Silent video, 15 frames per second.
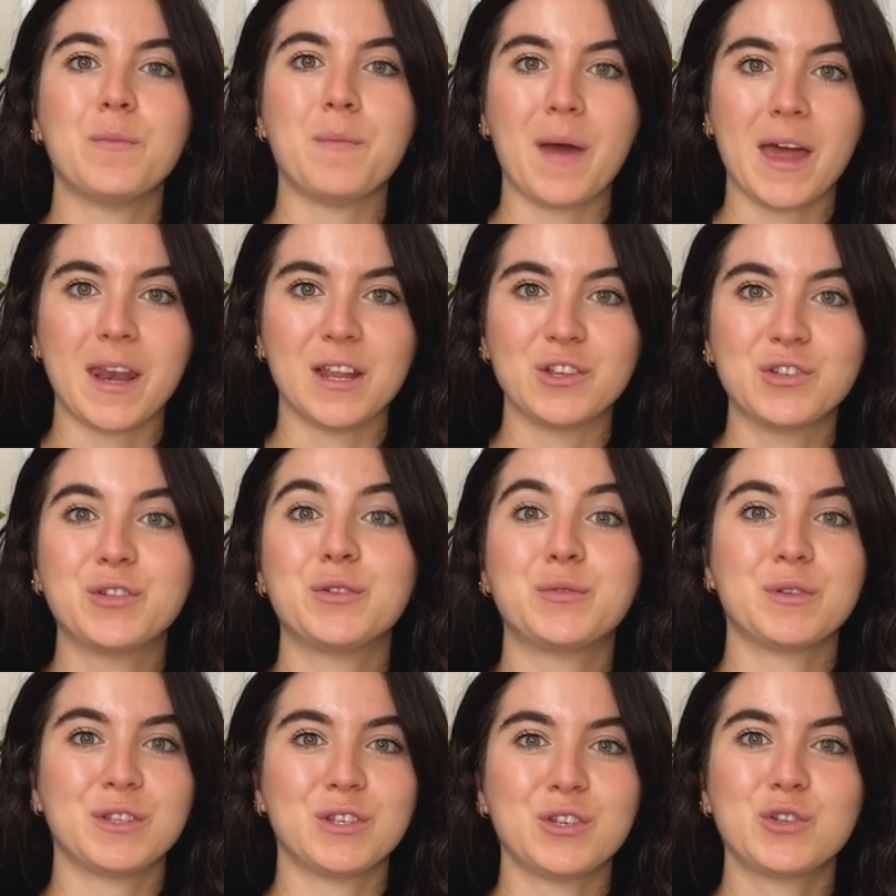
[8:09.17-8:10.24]
manage the
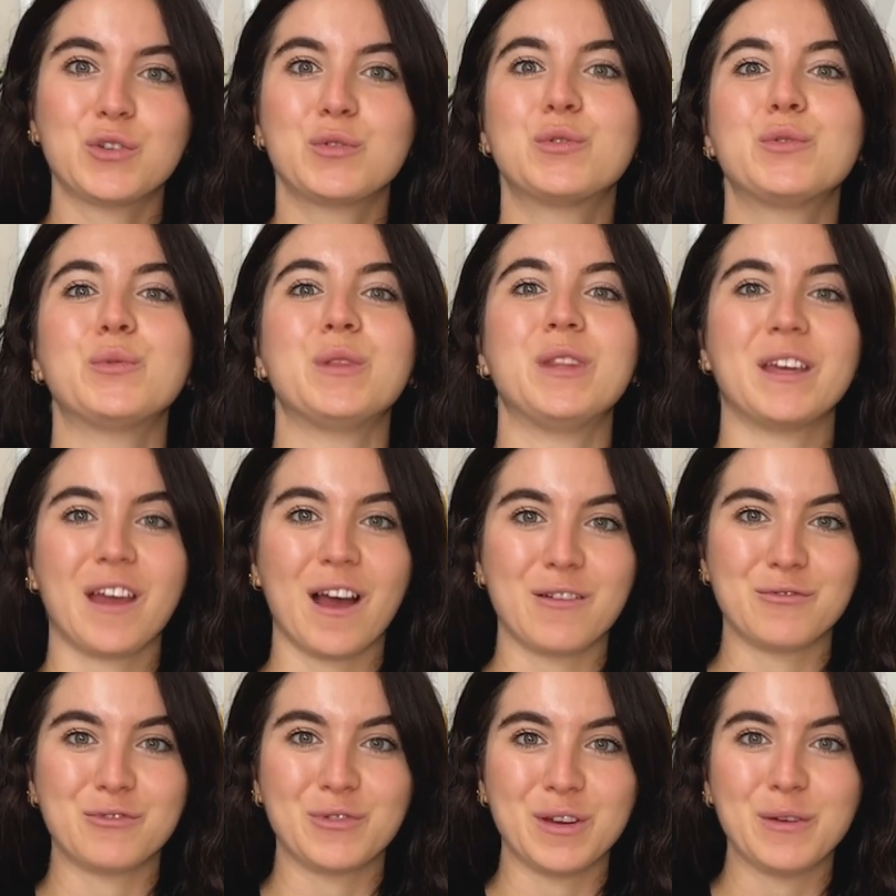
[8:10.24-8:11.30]
transition to the
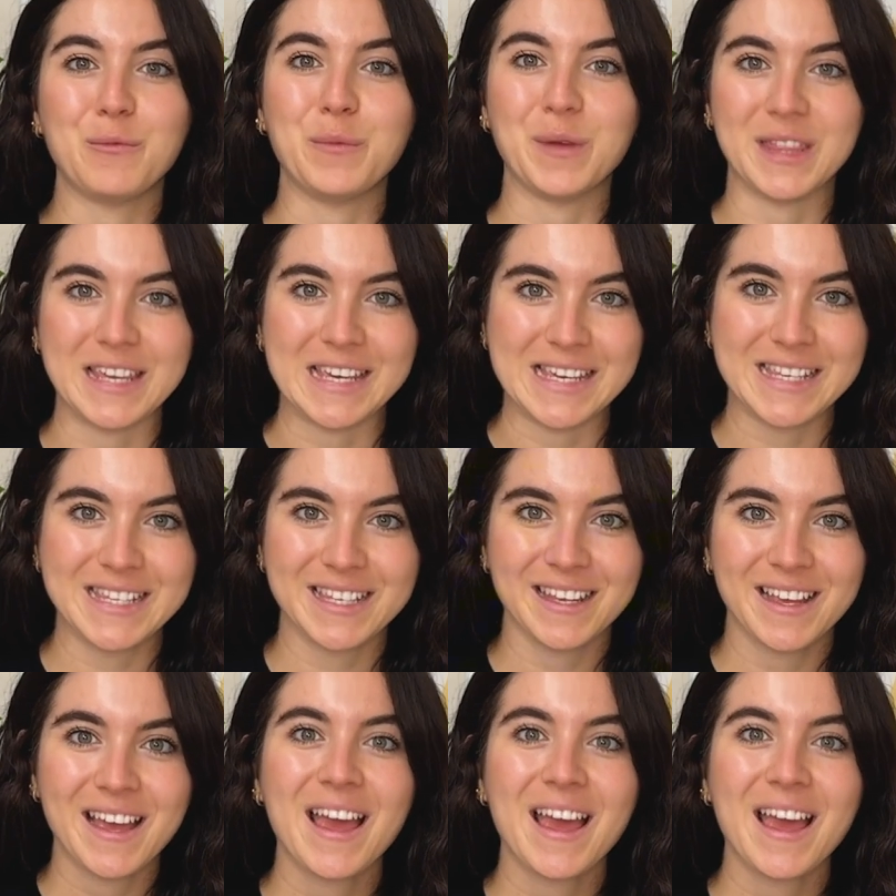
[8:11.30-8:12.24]
country with ease